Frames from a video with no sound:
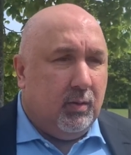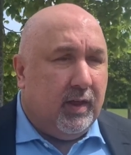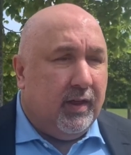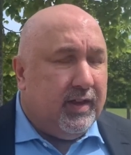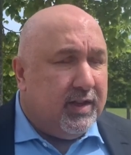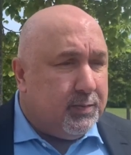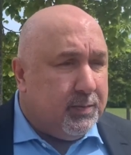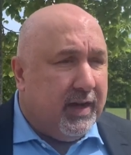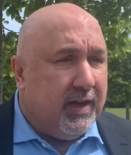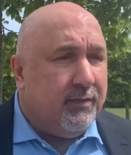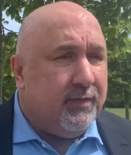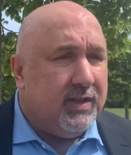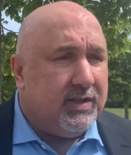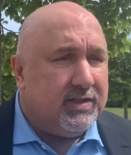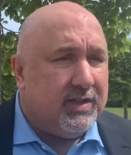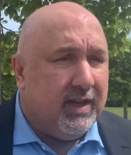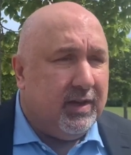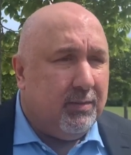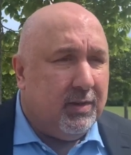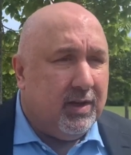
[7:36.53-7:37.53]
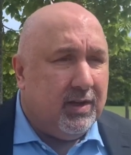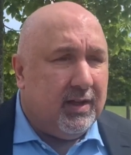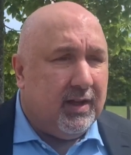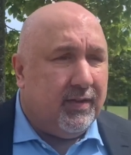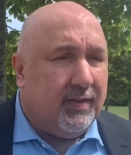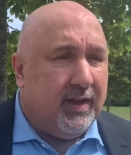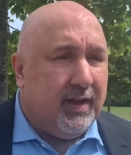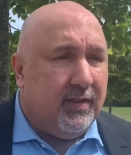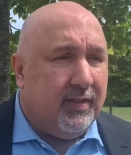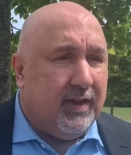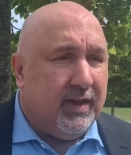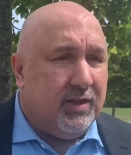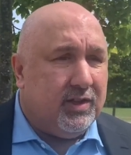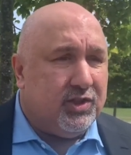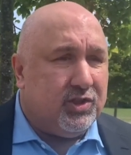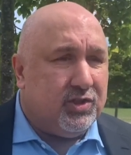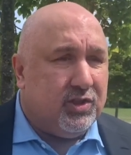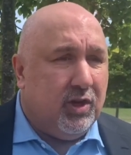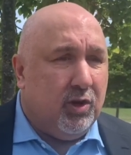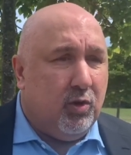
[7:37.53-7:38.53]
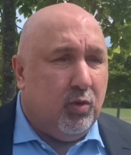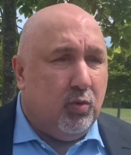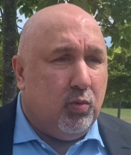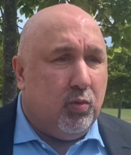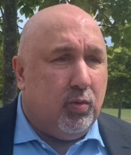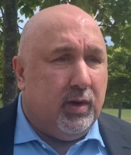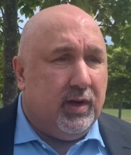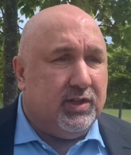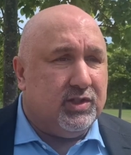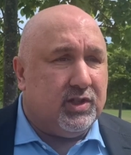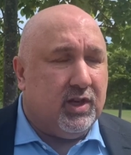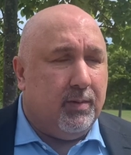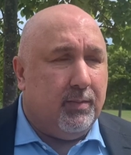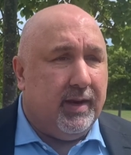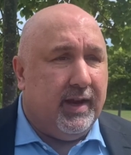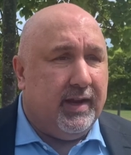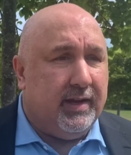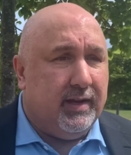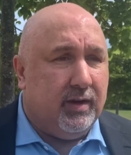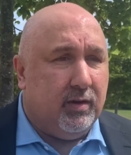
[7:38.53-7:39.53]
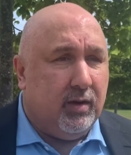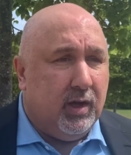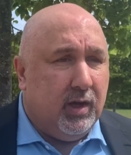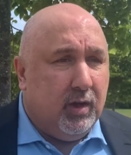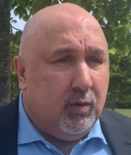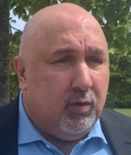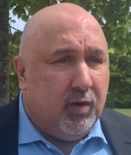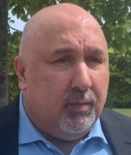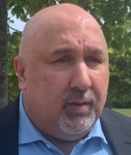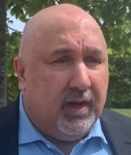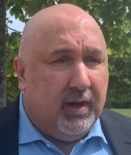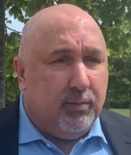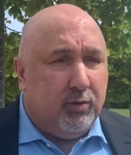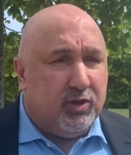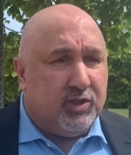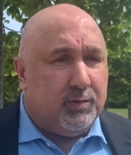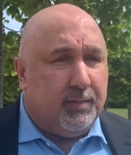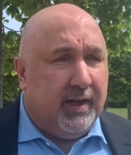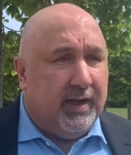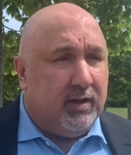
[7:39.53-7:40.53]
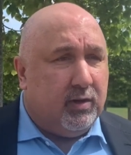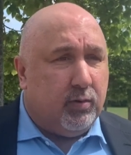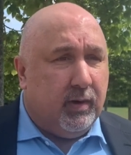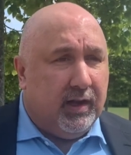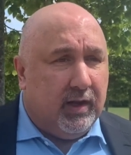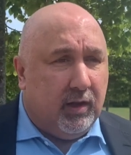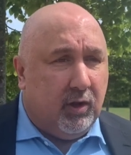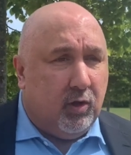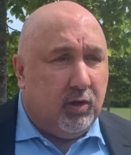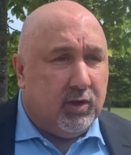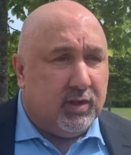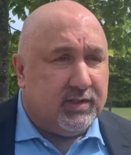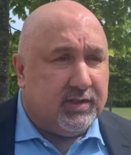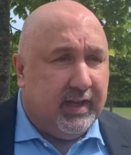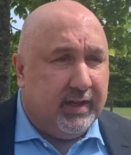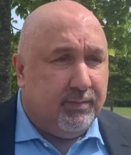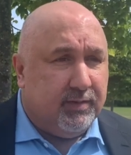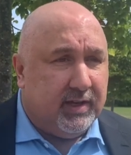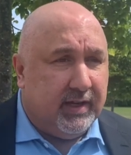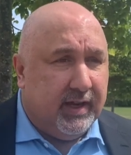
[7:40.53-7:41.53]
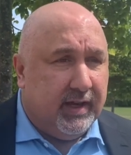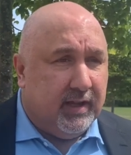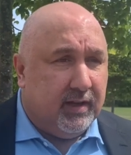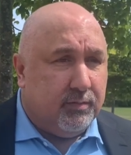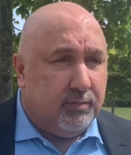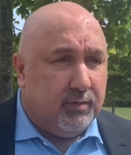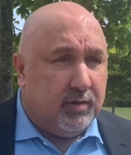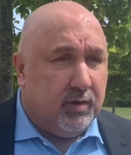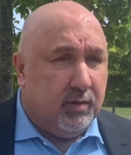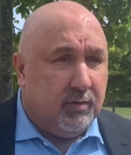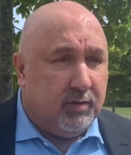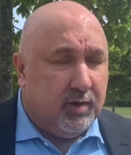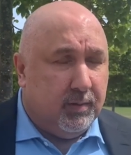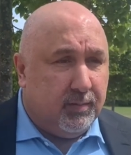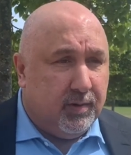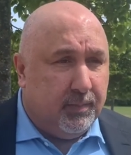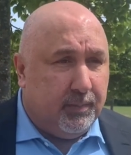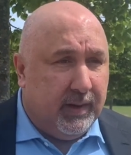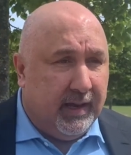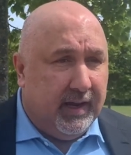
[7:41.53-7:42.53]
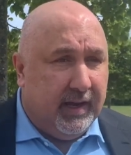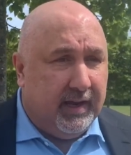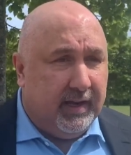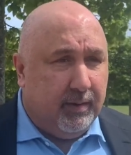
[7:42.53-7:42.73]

Well, I think it's perfect timing. I think just now where he's come in, and we've been able to spend quite a lot of time together to prepare.